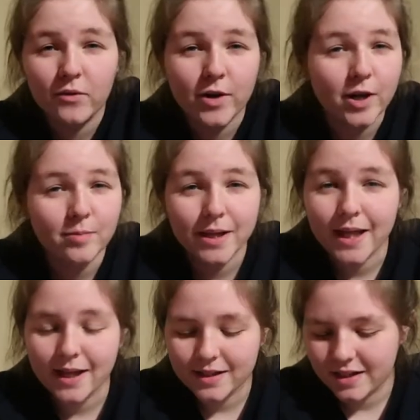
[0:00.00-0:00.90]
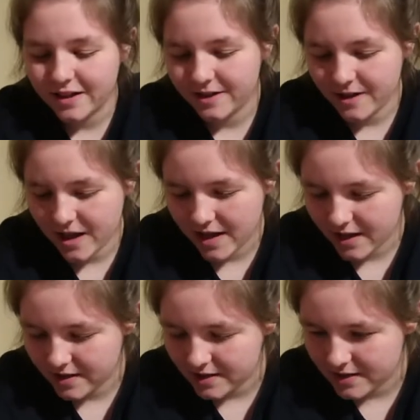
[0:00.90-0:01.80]
right on my candy,
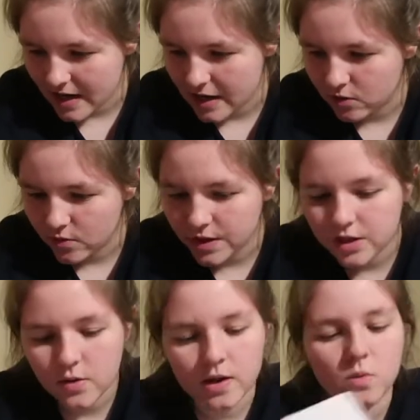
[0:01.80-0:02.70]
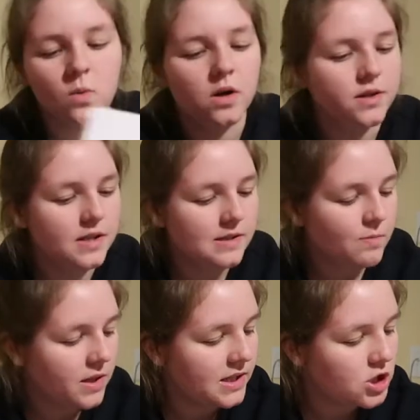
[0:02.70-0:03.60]
and I don't really know how to work this,
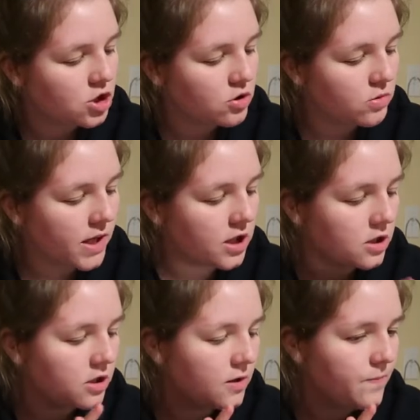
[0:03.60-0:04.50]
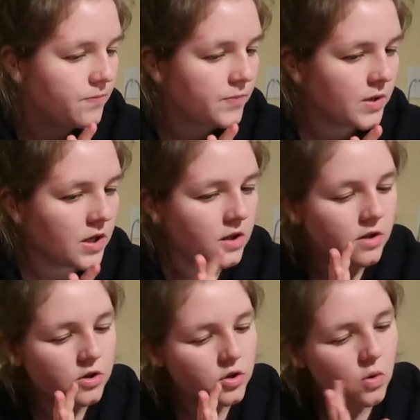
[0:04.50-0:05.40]
but it's triggered
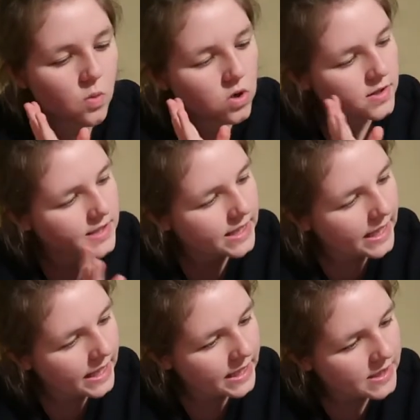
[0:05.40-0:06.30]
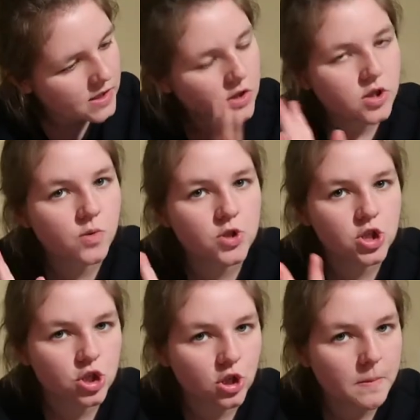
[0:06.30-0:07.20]
towards kids, so it
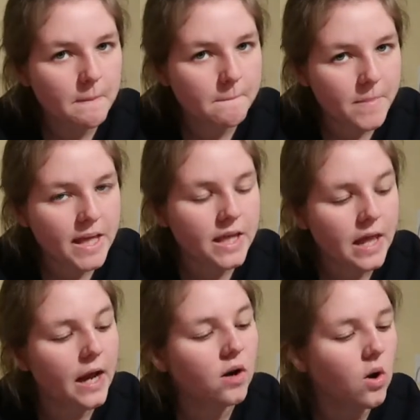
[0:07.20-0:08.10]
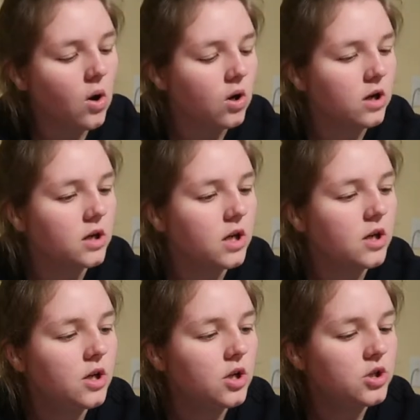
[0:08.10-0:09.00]
shouldn't be that hard
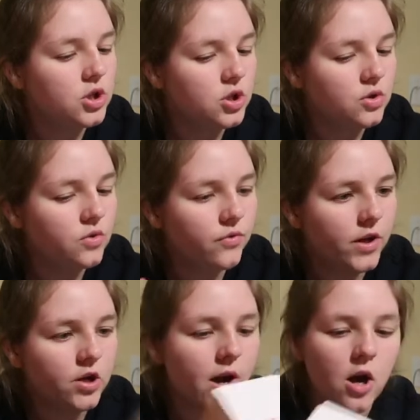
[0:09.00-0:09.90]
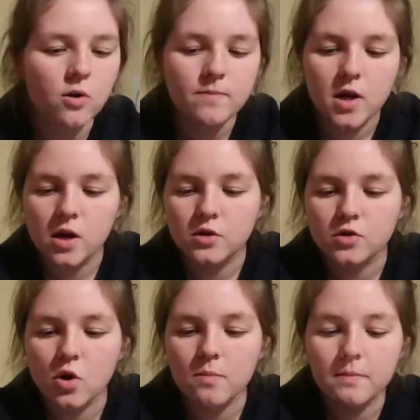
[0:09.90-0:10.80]
to figure out.
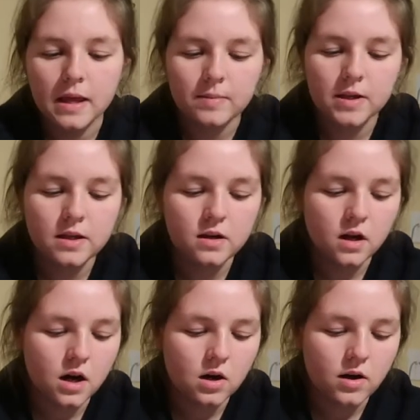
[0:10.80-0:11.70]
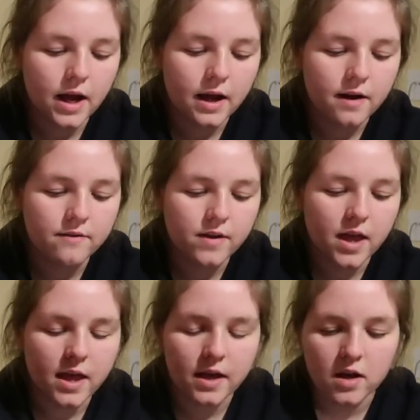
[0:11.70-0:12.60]
So maybe I'll have
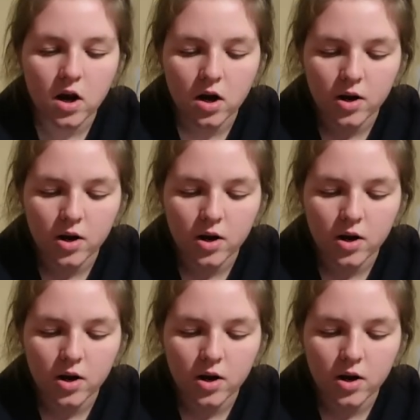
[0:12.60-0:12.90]
a